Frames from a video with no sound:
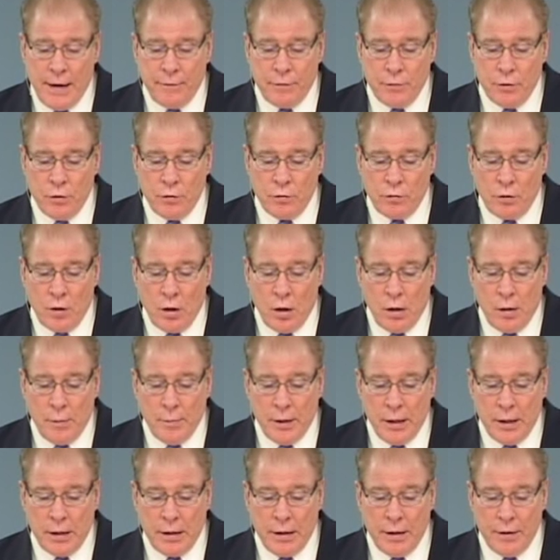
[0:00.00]
of the psalm,
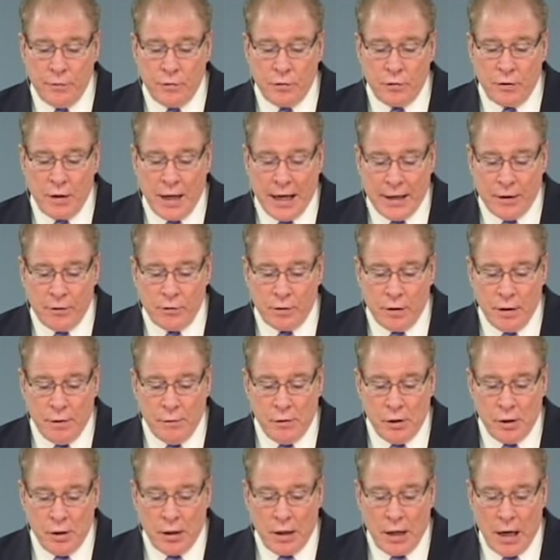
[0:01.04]
it gives
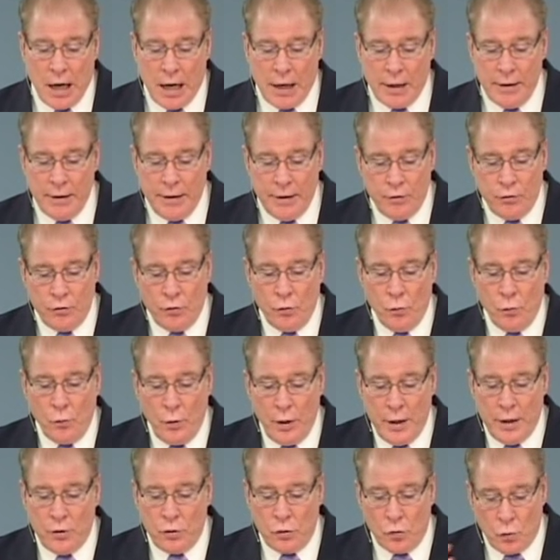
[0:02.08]
thanksgiving to God. And as you
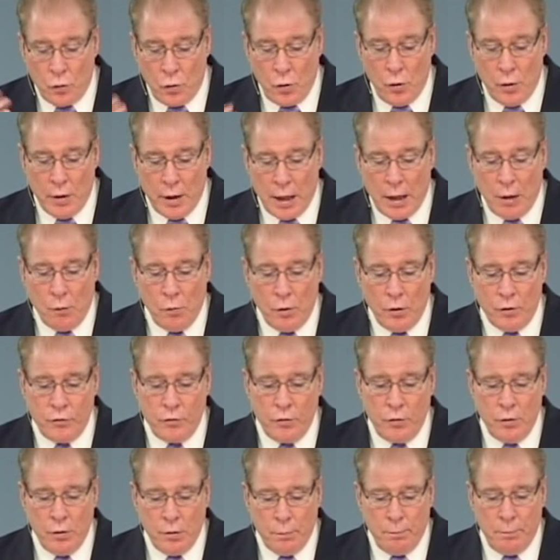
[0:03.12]
read through it, I want
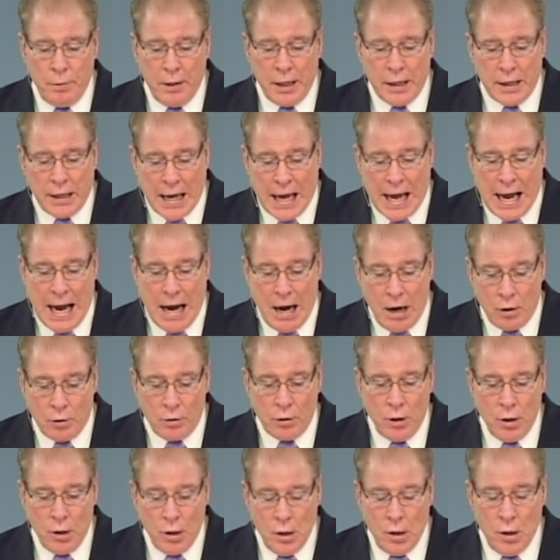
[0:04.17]
you to pick out
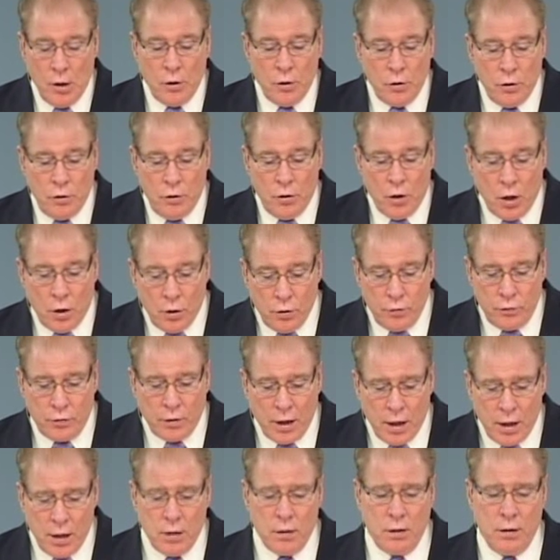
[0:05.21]
those
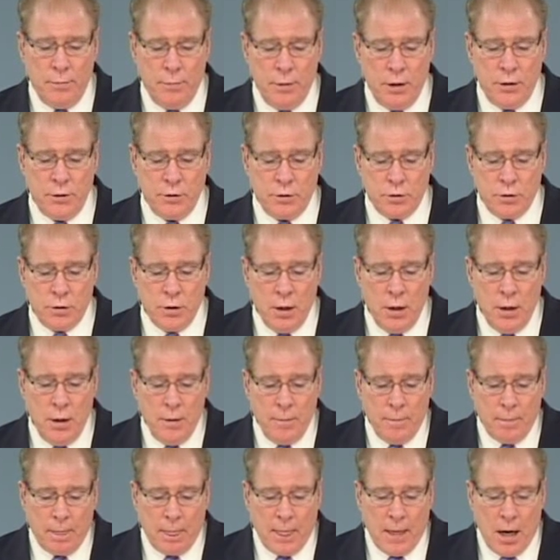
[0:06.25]
elements
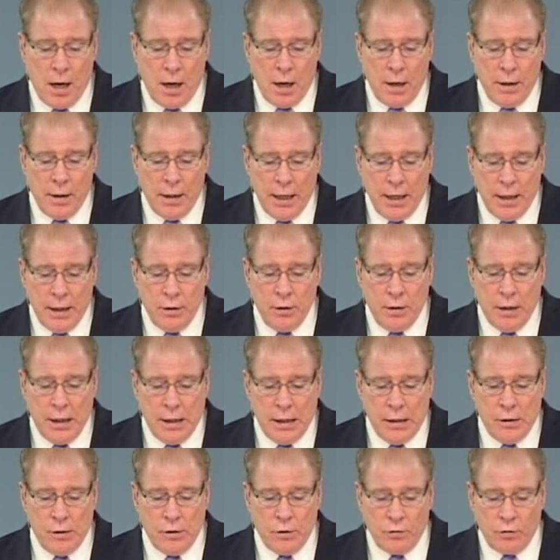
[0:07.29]
Uh, in,
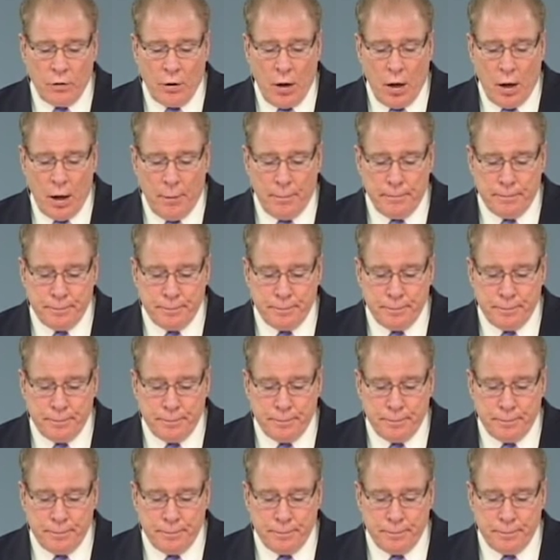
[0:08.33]
in the psalm.